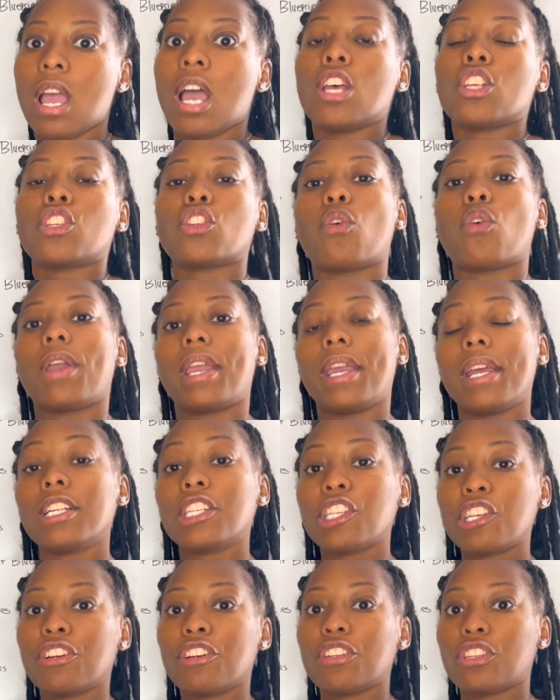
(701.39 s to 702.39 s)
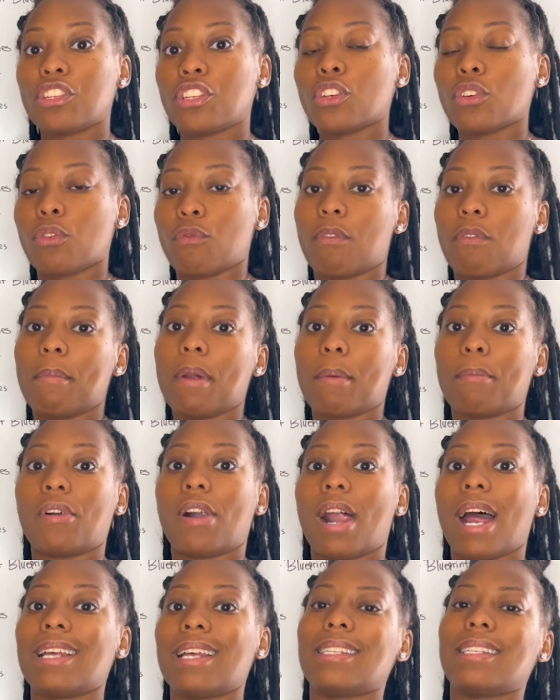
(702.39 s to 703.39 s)
So in tier 2, remember,
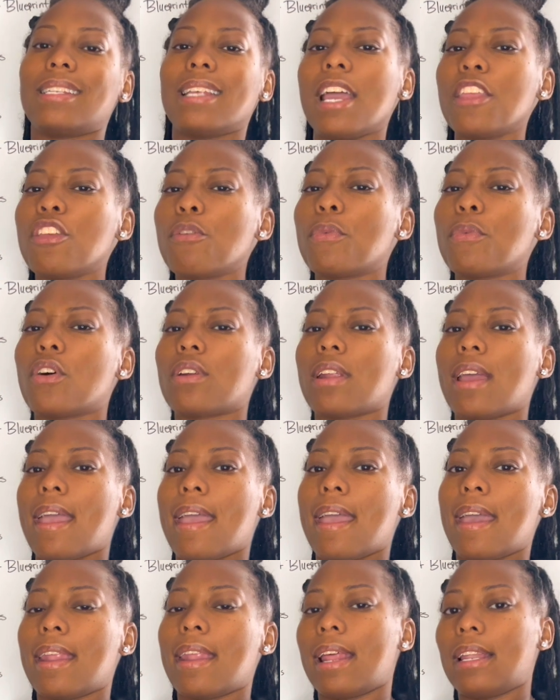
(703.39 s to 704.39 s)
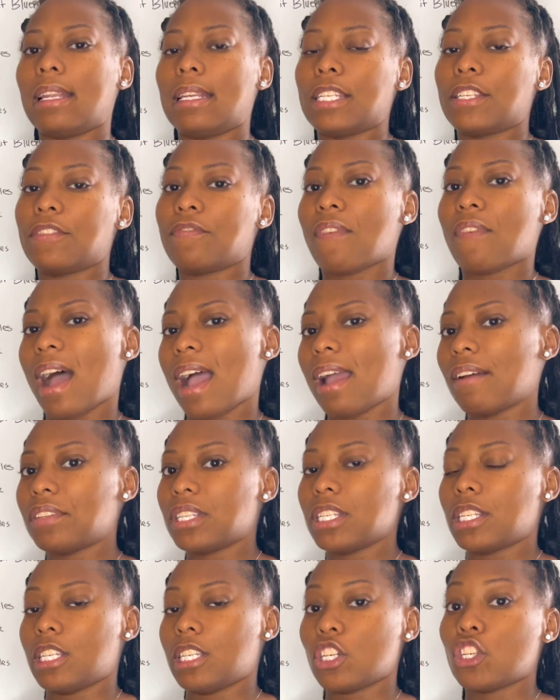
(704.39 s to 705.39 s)
I said you were going to add at least 5 to
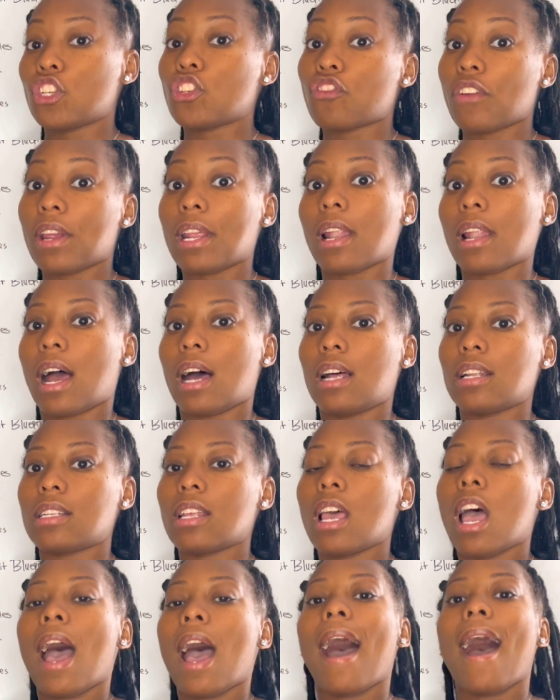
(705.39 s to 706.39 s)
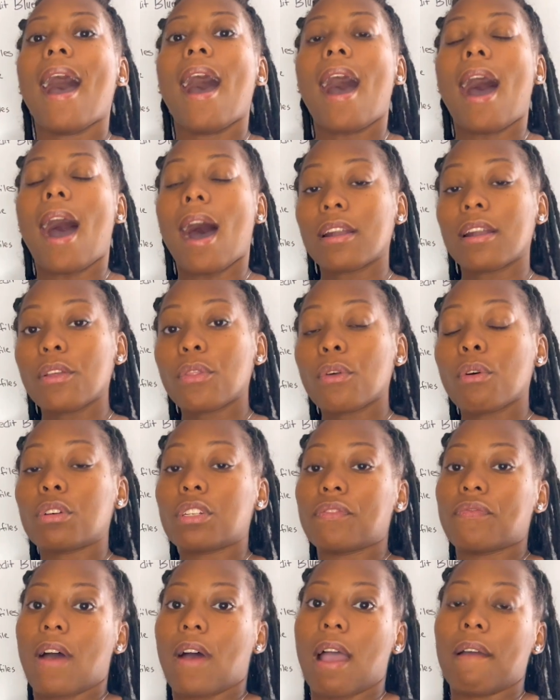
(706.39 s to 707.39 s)
6 trade lines. Out of those
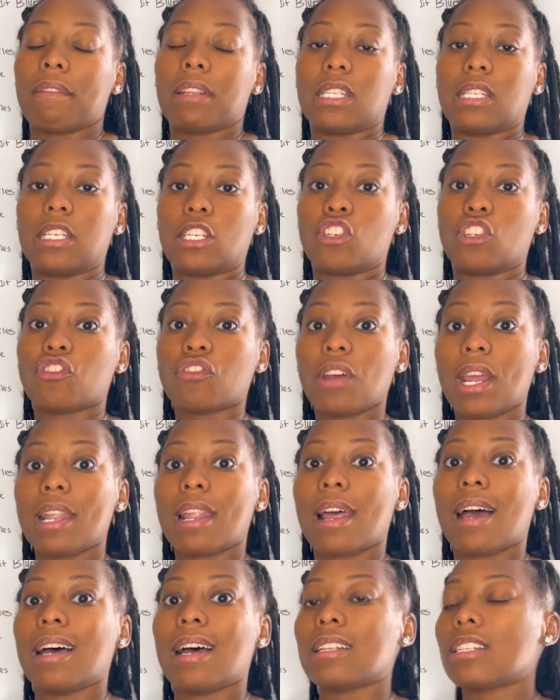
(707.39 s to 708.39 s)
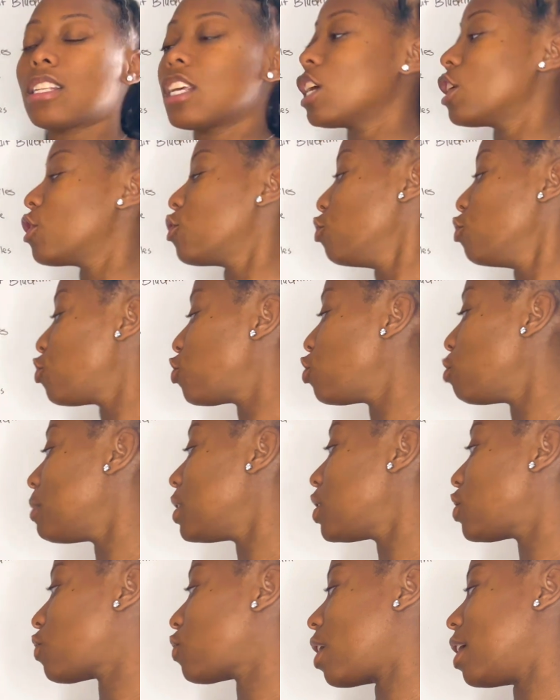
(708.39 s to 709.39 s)
5 to 6 trade lines, you should be
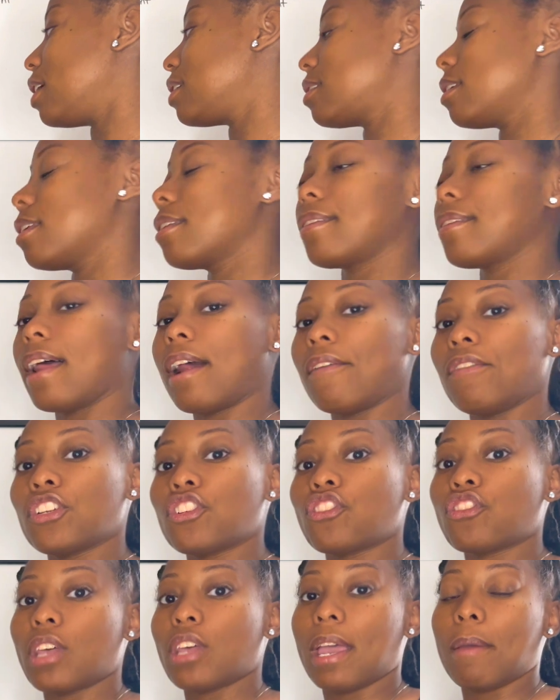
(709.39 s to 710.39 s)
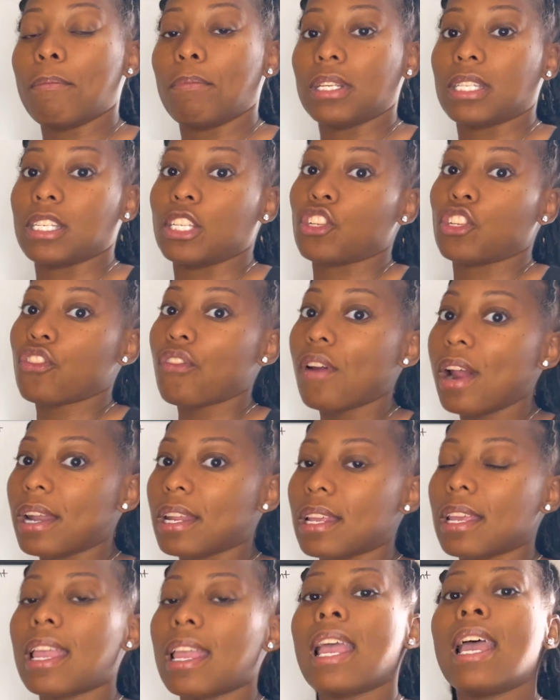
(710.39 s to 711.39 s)
starting to leverage that business
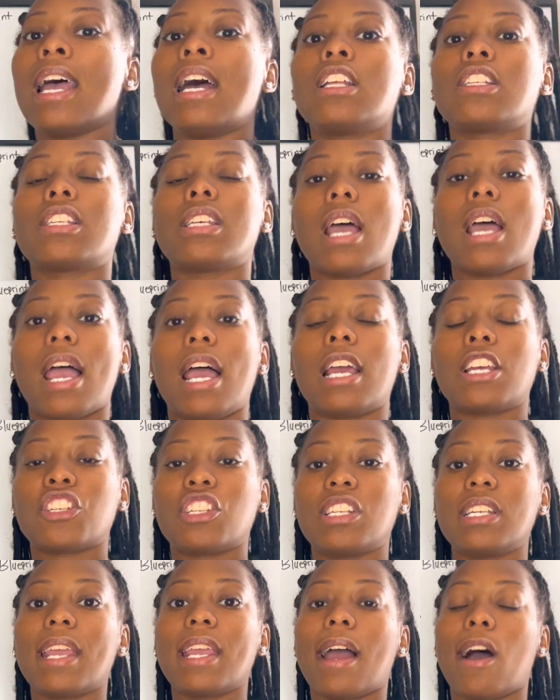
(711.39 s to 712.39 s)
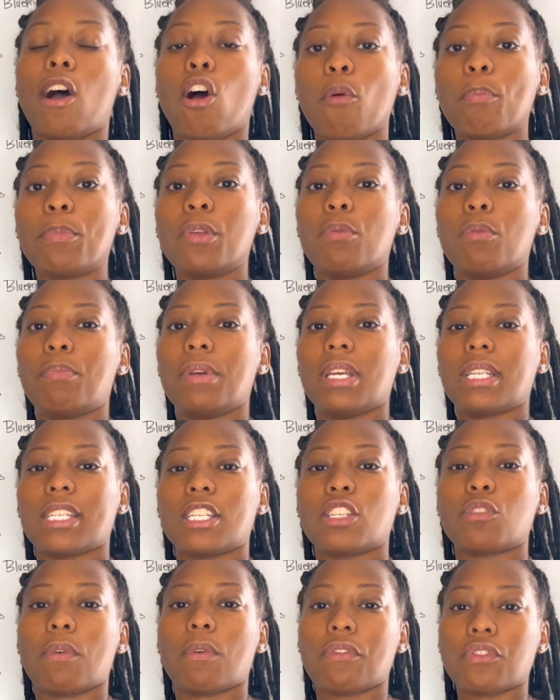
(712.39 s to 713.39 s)
credit to actually help your
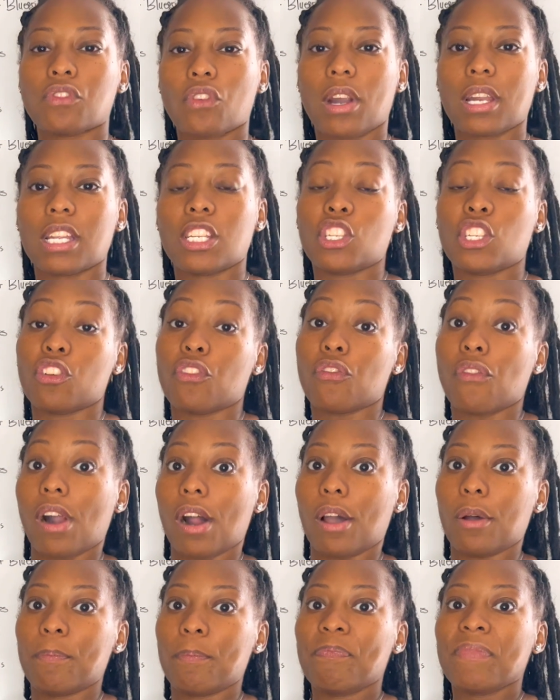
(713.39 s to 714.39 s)
business with starting to grow.